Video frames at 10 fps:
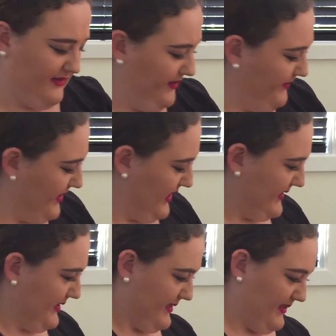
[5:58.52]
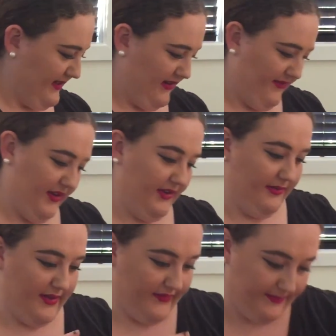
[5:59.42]
illuminizer, so I've got it
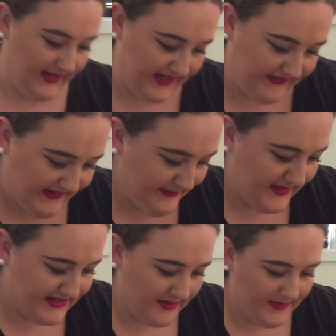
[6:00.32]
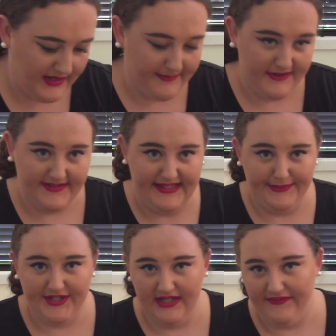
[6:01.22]
all over me anyway, but let's open it up and I'll
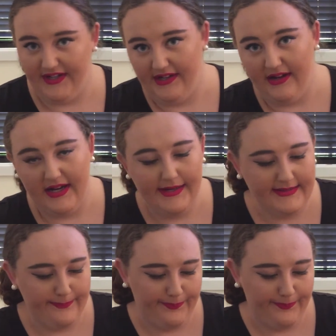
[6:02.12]
swatch it for you guys.